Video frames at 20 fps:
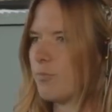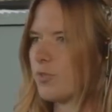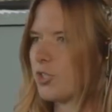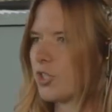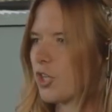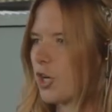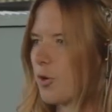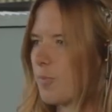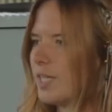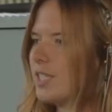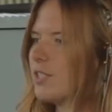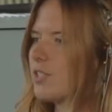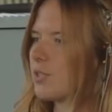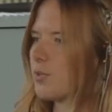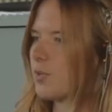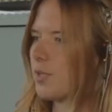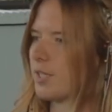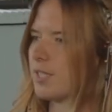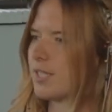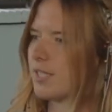to come
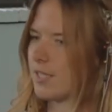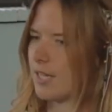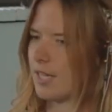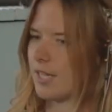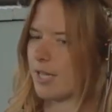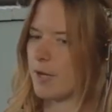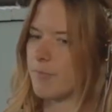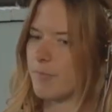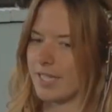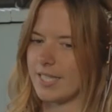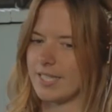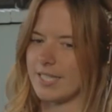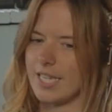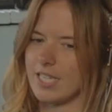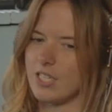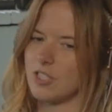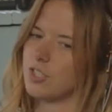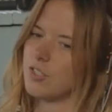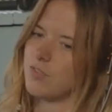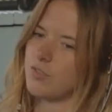into a
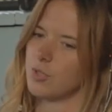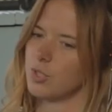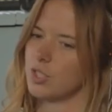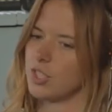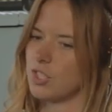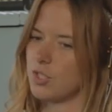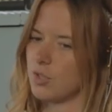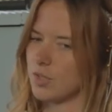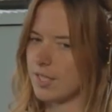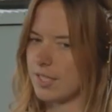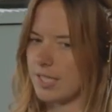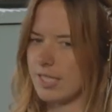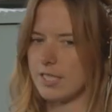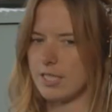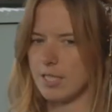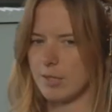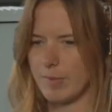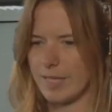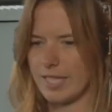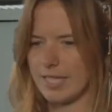meditation, if you're going to do a
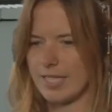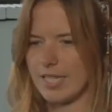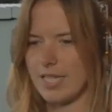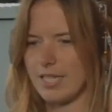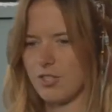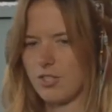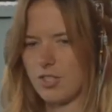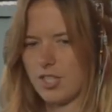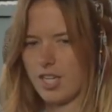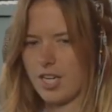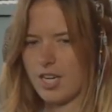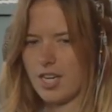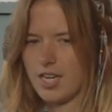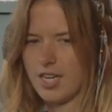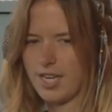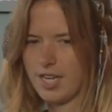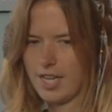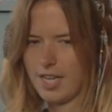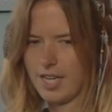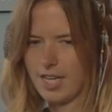seated
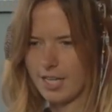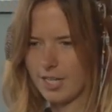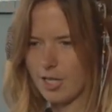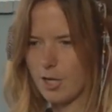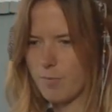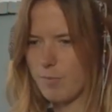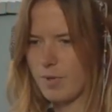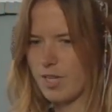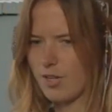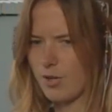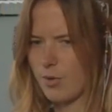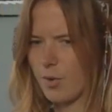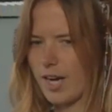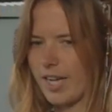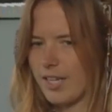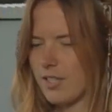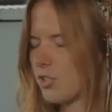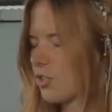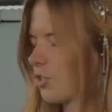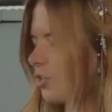meditation, can be
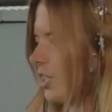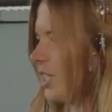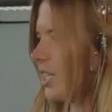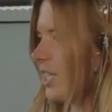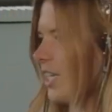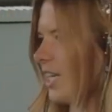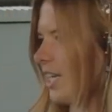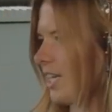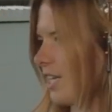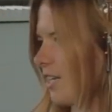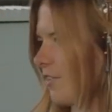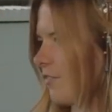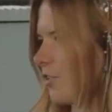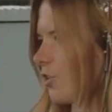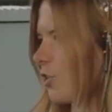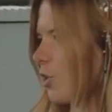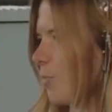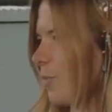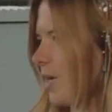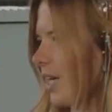quite tricky if
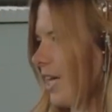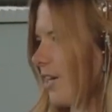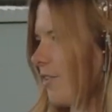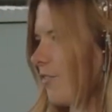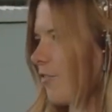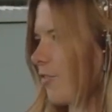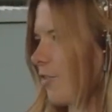you're coming in